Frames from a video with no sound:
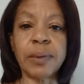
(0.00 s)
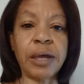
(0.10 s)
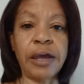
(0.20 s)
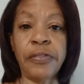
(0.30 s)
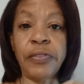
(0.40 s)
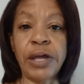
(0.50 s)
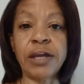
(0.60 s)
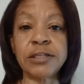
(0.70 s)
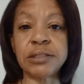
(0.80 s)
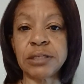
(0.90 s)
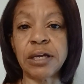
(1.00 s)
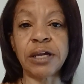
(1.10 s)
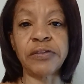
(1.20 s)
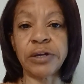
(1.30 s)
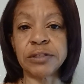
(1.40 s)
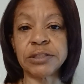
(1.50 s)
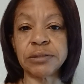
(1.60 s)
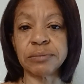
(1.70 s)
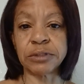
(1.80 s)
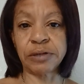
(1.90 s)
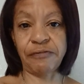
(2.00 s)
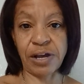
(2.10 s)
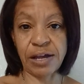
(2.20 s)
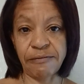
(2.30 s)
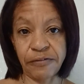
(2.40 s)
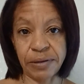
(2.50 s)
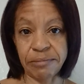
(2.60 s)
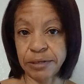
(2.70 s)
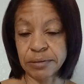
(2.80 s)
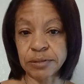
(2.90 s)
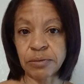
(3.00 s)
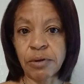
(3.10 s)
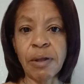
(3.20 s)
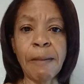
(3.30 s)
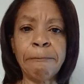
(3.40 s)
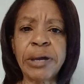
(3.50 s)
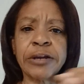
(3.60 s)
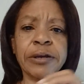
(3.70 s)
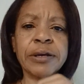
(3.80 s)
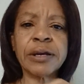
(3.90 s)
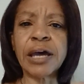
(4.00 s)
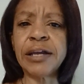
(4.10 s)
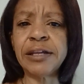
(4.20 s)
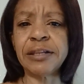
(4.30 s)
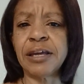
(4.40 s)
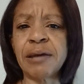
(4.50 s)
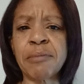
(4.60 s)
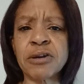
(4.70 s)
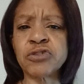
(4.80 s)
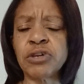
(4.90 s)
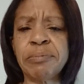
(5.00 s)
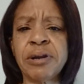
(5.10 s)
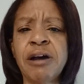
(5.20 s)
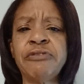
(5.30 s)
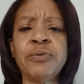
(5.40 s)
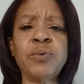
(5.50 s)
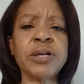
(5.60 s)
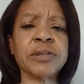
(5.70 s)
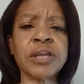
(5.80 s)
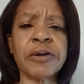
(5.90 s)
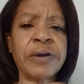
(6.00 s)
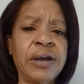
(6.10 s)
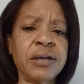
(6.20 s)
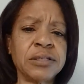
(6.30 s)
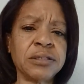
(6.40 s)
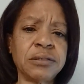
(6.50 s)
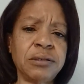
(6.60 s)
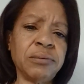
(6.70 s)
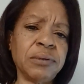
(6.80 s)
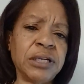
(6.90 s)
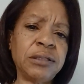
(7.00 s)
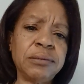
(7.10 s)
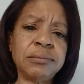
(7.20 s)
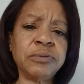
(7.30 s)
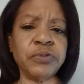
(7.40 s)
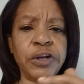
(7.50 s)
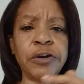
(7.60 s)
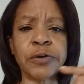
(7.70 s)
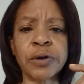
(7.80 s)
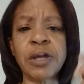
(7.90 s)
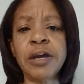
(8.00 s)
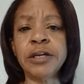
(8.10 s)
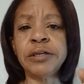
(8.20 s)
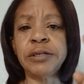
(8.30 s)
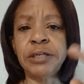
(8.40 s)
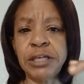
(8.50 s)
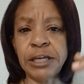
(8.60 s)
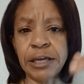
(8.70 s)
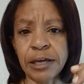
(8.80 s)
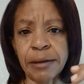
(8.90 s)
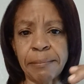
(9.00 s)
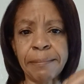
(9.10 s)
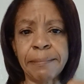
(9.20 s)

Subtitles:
and they say they're divine feminines, but none of them are tripping off of what their ex is doing. Their DM.